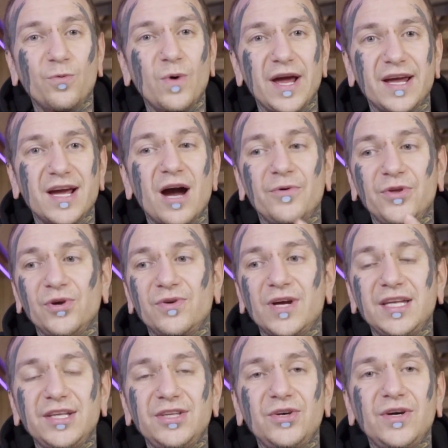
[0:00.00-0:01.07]
a way how you're
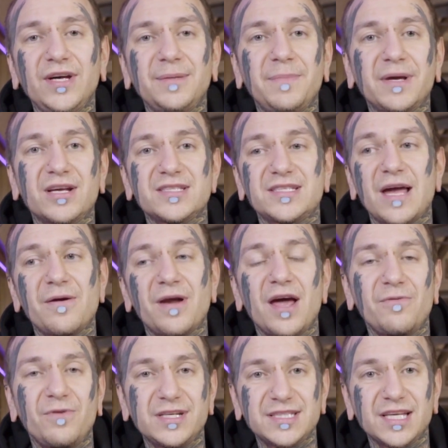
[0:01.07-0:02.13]
gonna do it, because
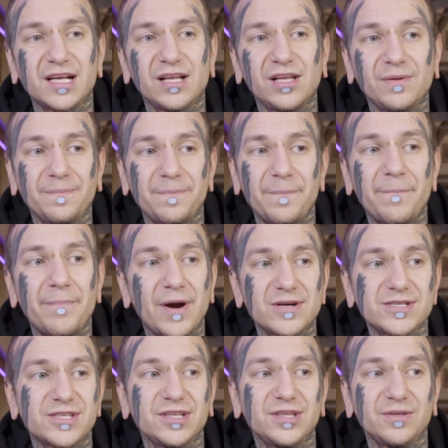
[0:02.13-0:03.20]
every single
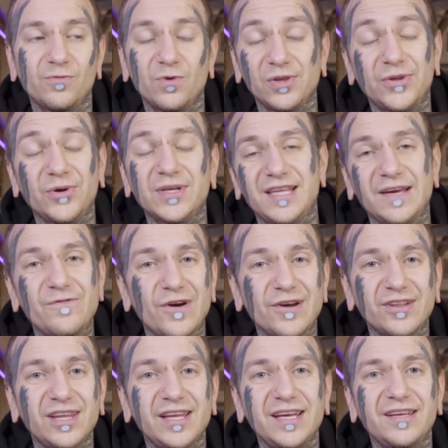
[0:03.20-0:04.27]
person will do it
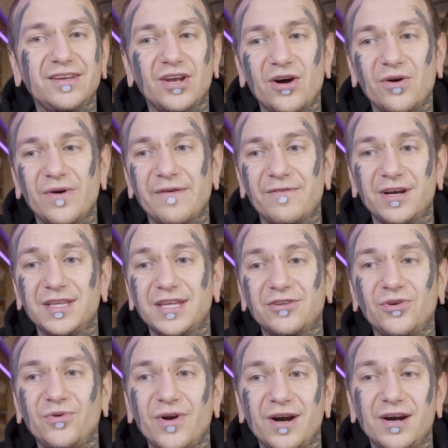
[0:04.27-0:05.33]
differently. You know, every
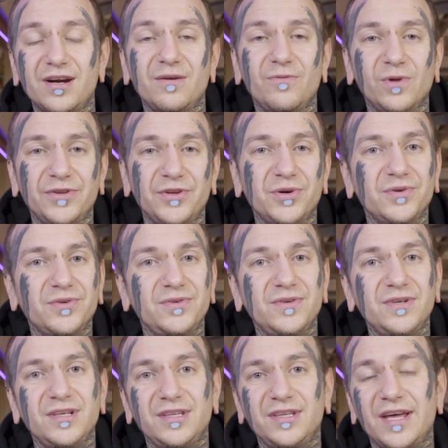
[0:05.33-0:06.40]
tattooer will do
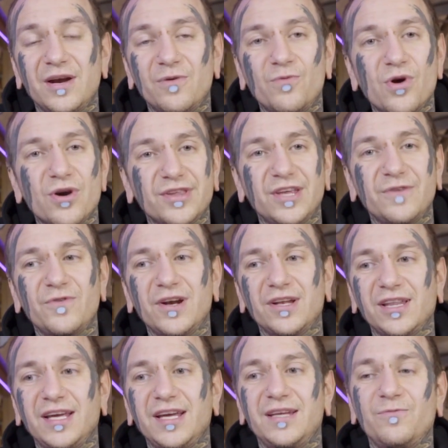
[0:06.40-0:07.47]
their work
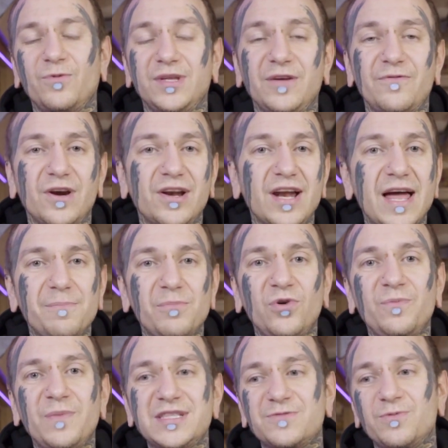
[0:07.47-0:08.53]
differently, with different hand
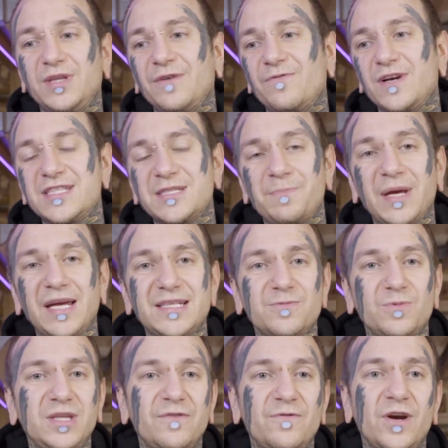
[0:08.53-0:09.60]
movements, with different speeds,
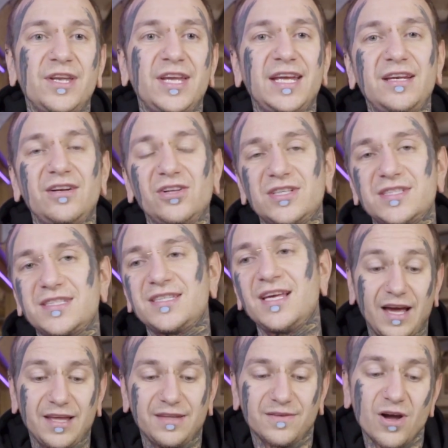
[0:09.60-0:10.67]
with different needles.
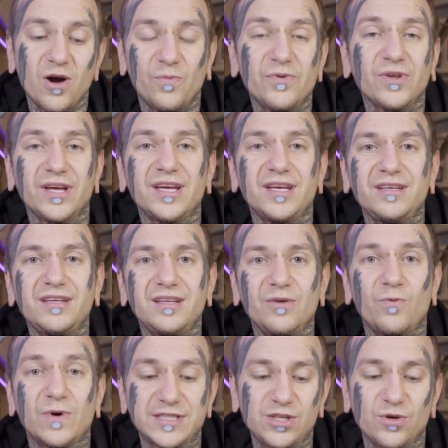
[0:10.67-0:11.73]
And hopefully
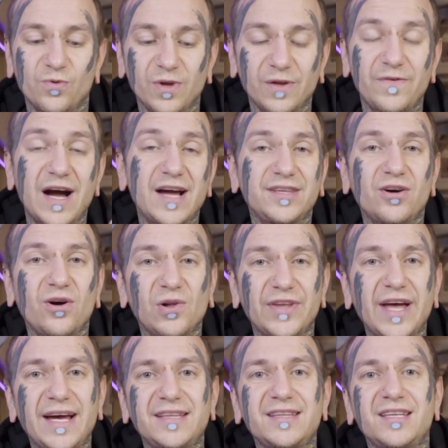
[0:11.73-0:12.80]
once you will find all
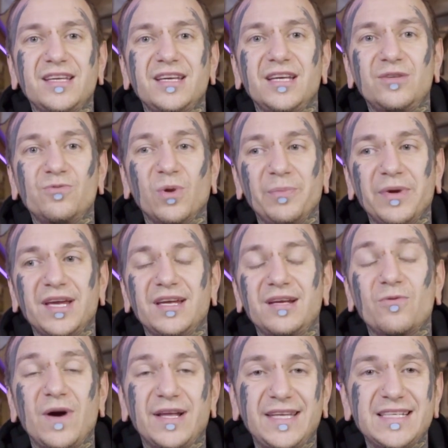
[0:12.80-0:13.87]
that, it will be
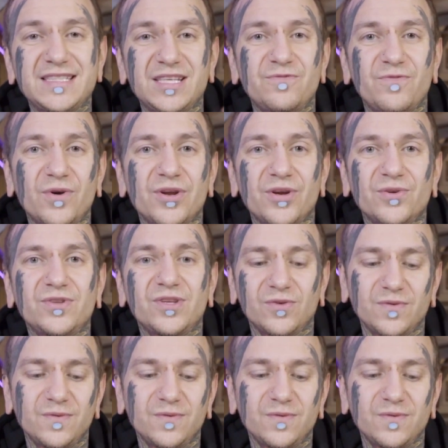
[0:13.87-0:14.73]
quite easy for you to